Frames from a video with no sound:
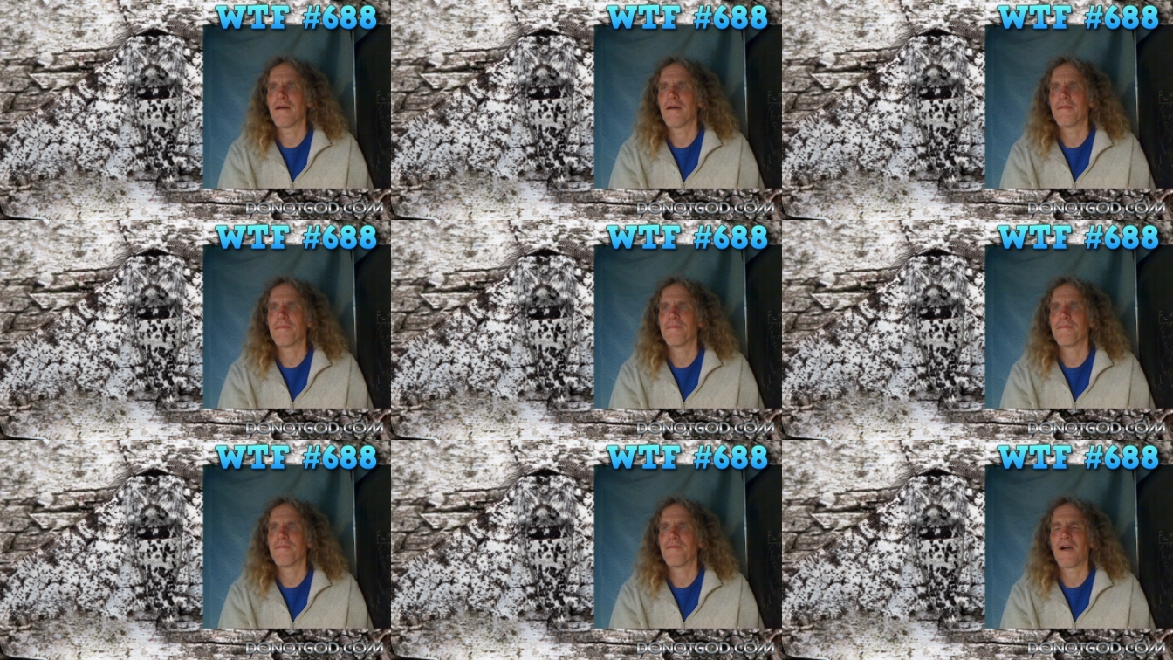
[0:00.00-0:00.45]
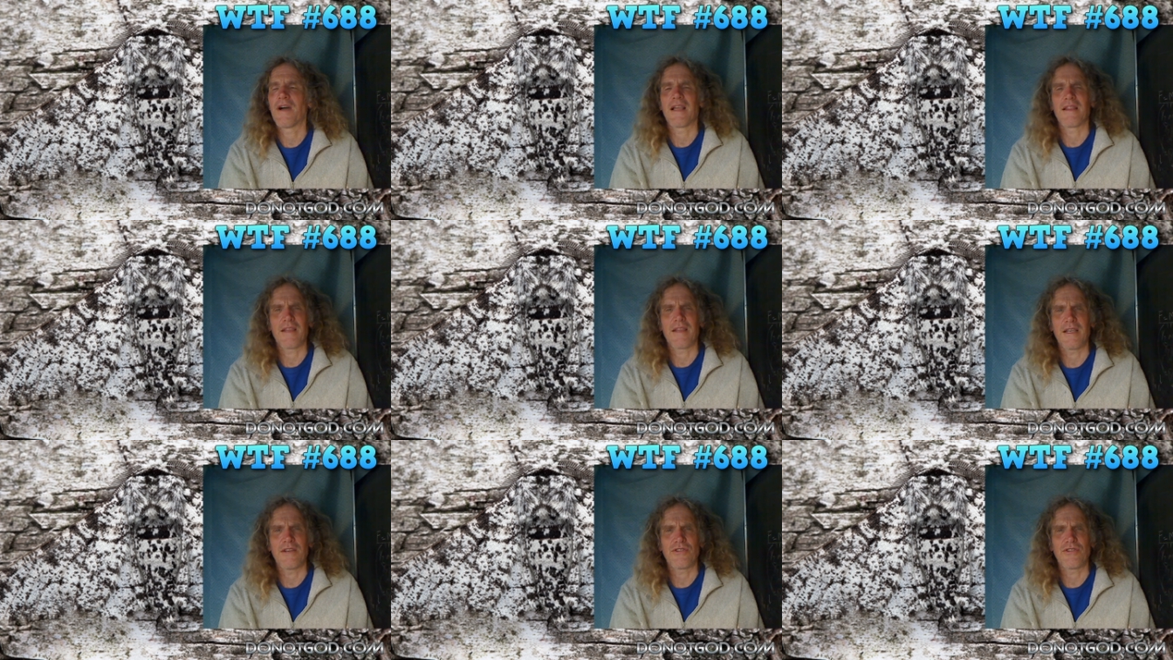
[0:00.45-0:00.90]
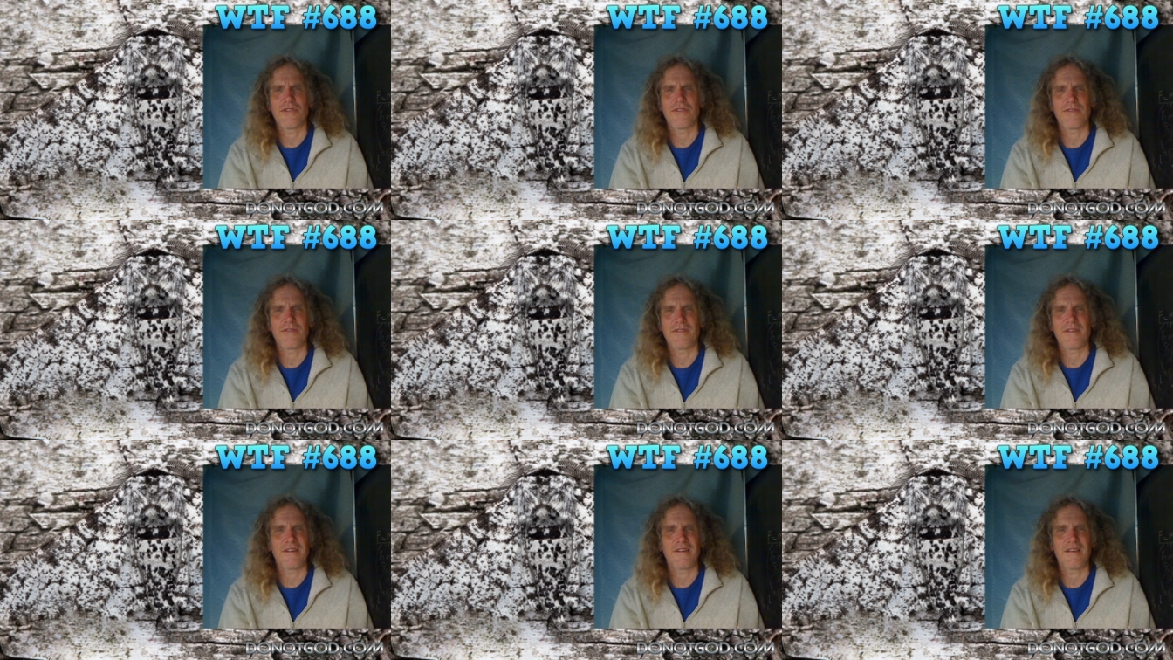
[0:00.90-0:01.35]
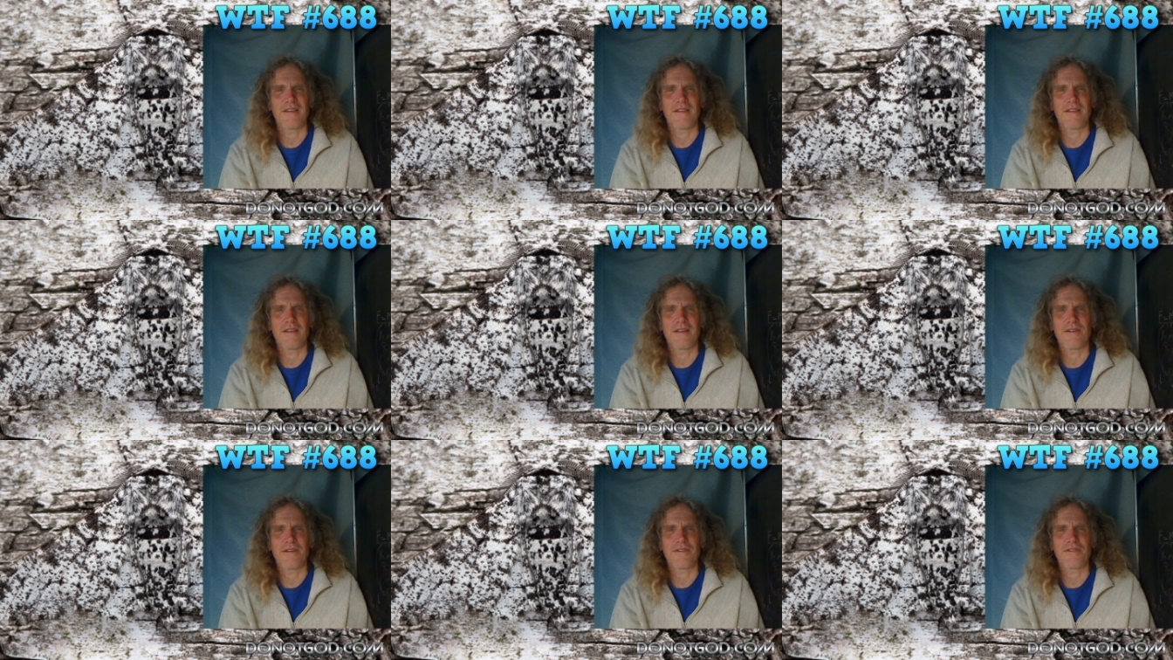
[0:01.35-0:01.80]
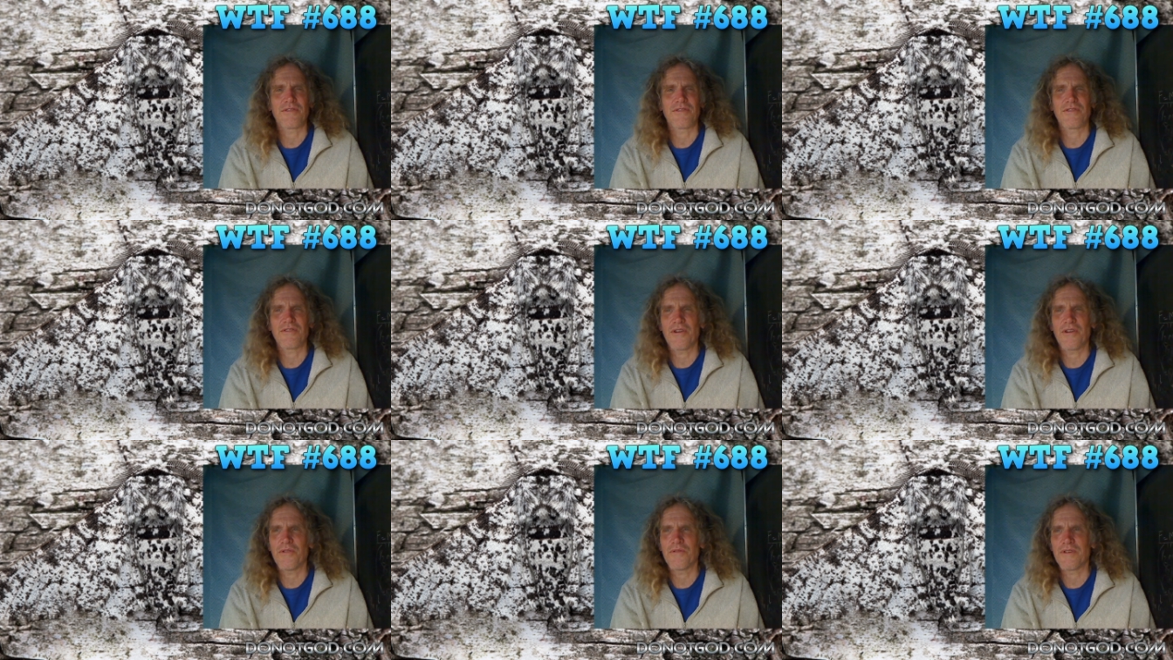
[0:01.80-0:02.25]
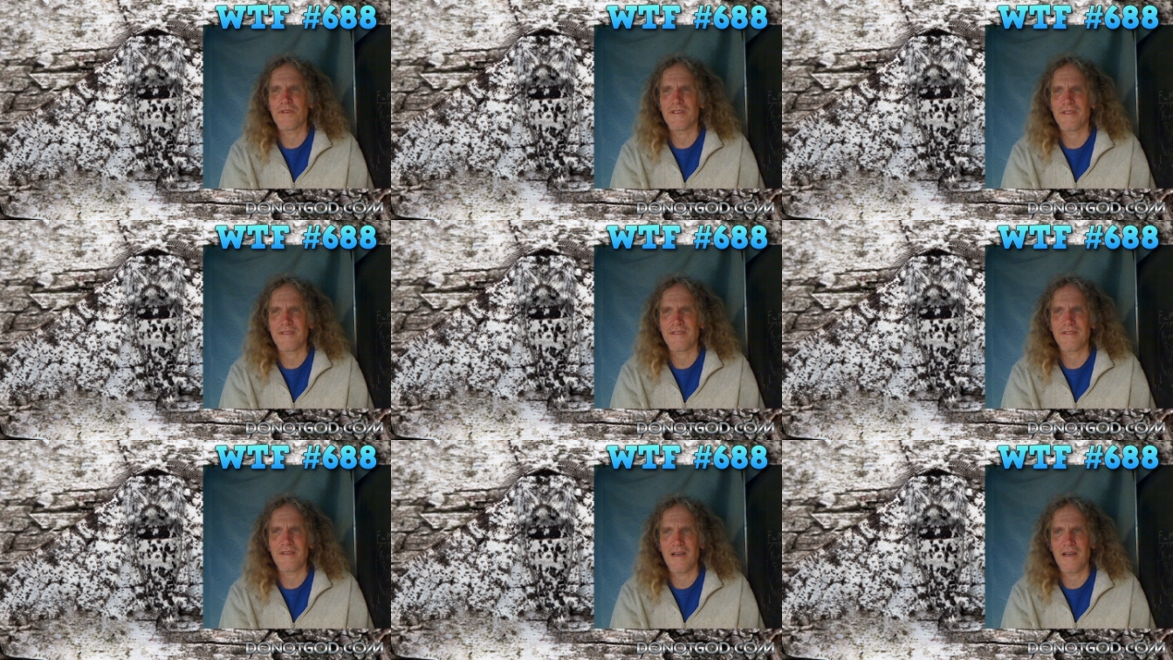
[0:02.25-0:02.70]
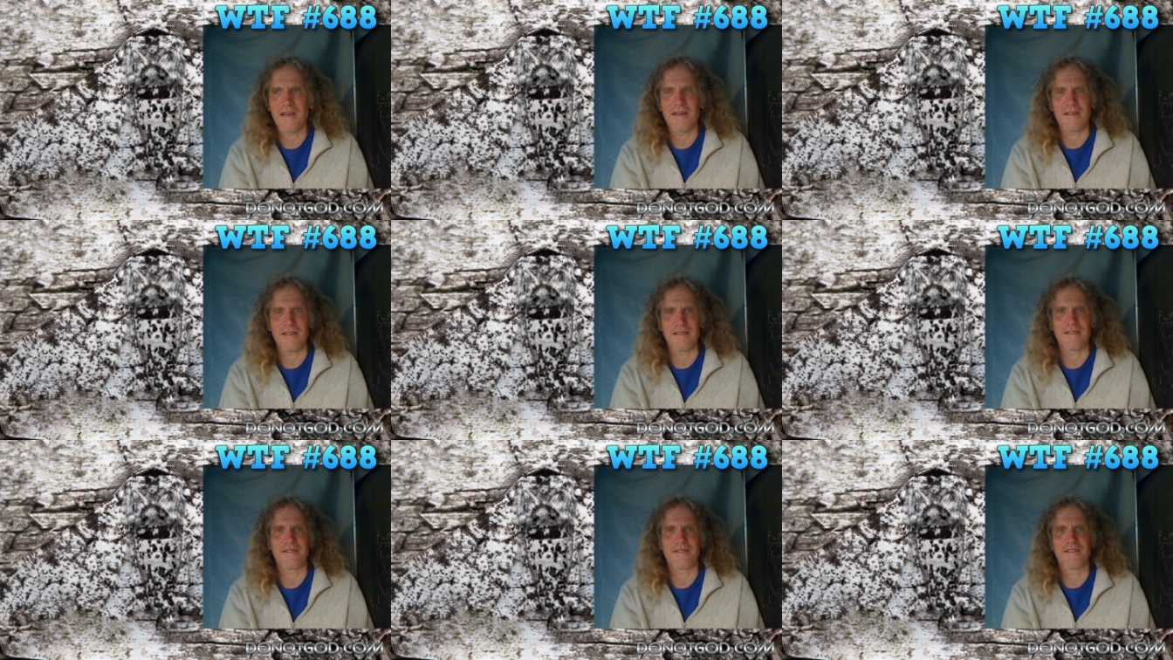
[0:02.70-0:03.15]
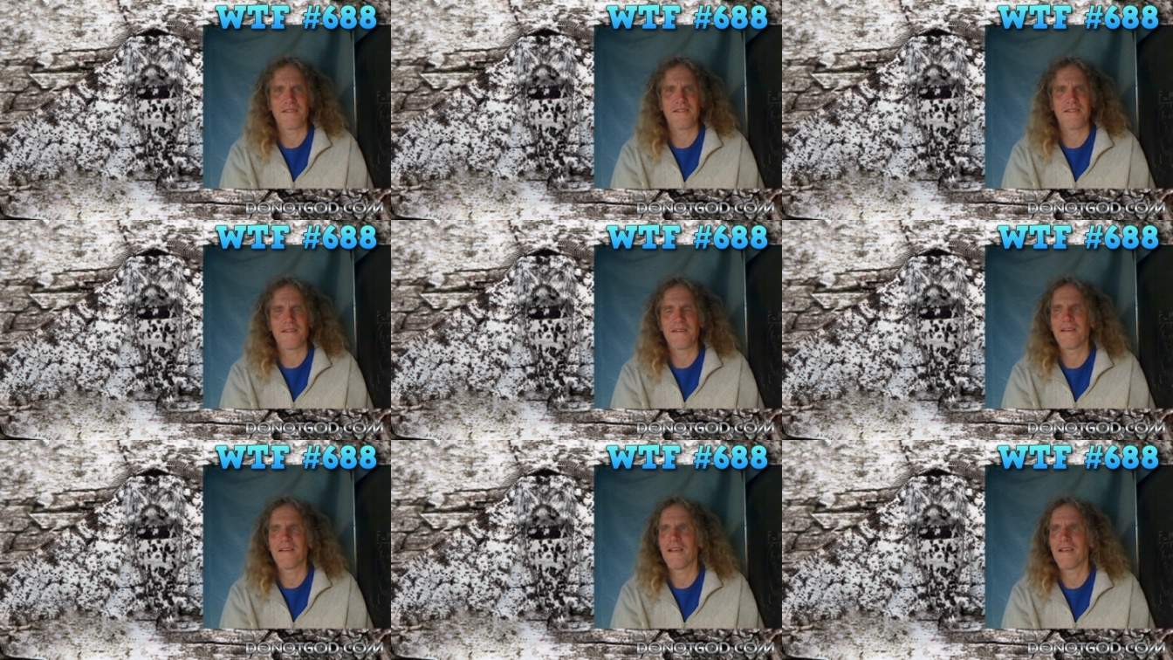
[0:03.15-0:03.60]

um, violations, and yet they're so dishonest.